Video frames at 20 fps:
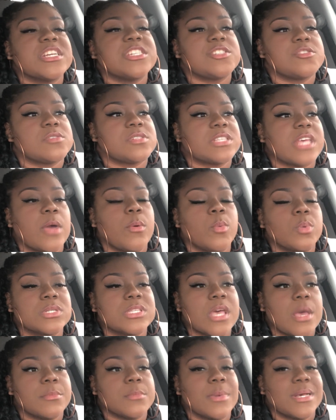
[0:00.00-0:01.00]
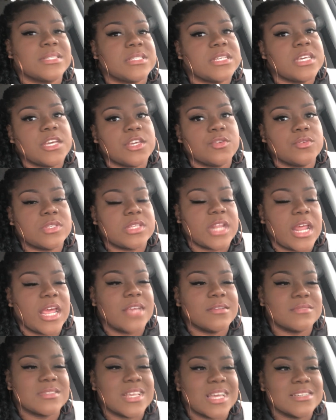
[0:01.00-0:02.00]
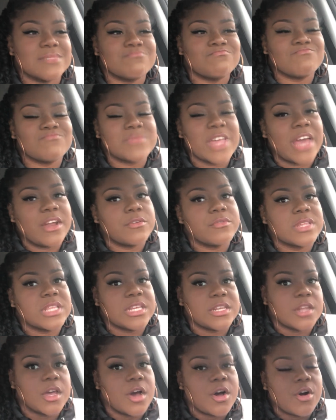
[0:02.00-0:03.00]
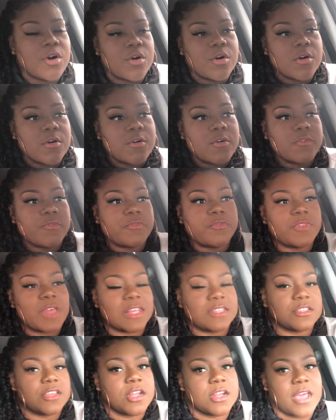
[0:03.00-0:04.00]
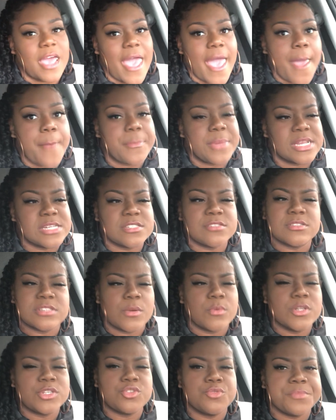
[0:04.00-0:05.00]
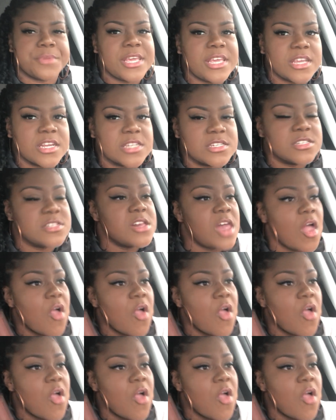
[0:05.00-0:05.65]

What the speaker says: she was like, what time am I seeing you today? He was like, I don't really know if that's going to happen. She was like, what you mean?